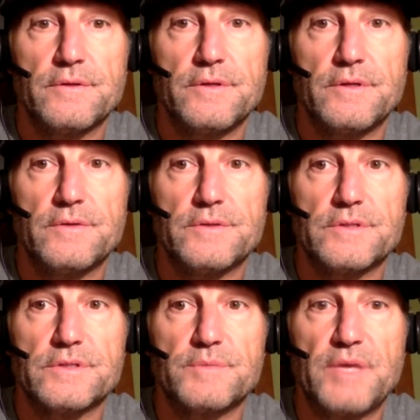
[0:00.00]
It's
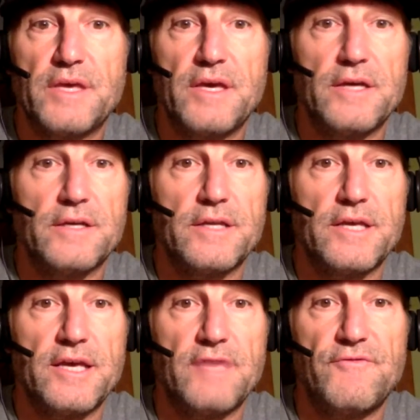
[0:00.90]
just they
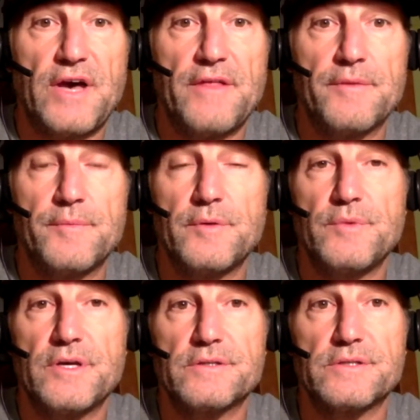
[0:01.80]
can't fathom it
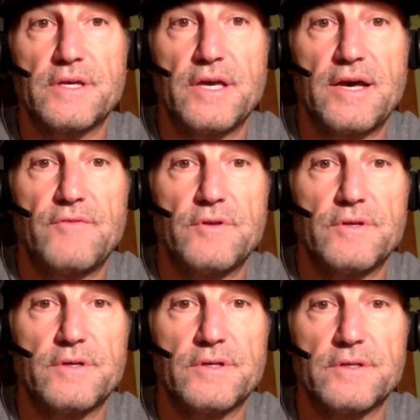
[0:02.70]
because they haven't
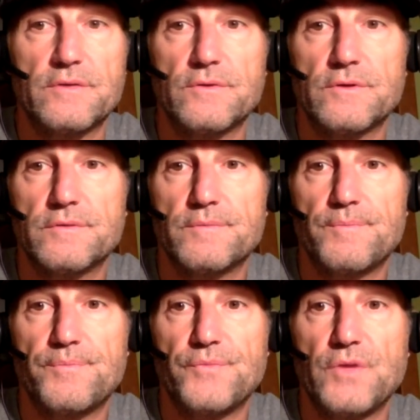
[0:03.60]
done it or
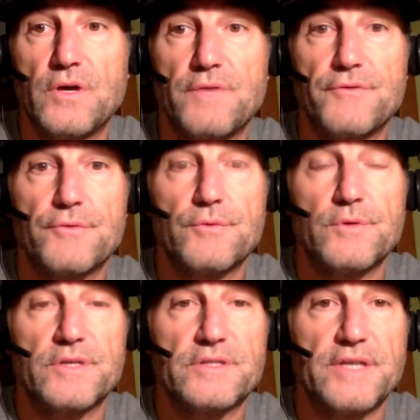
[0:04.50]
gone through
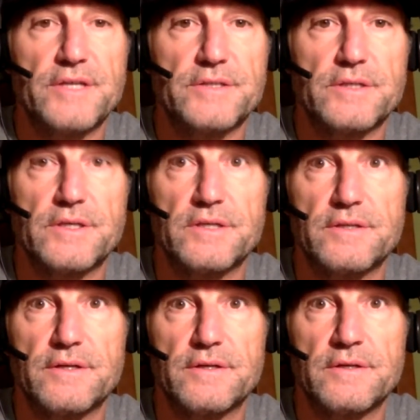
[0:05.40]
what it takes to get
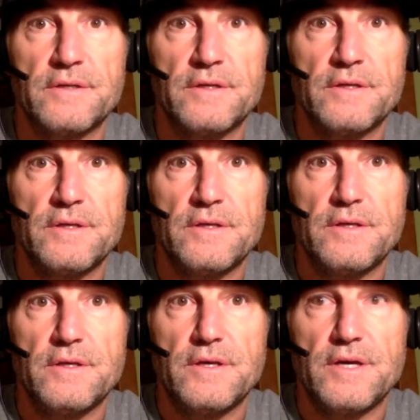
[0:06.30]
there.
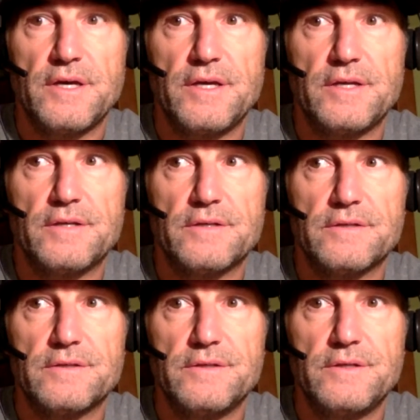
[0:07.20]
And
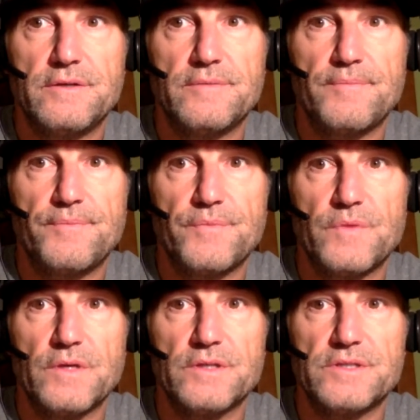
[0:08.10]

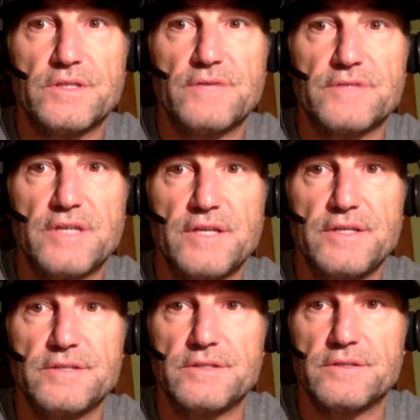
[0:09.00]
the good stuff's not
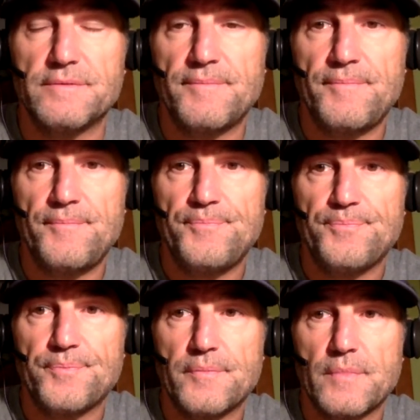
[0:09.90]
easy.
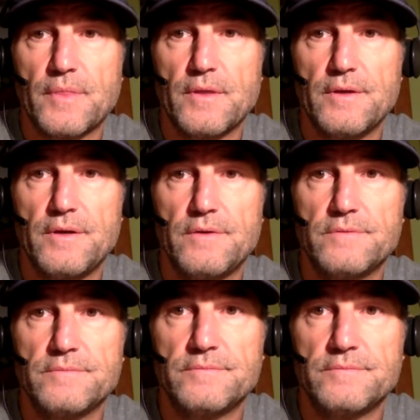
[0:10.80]
You know,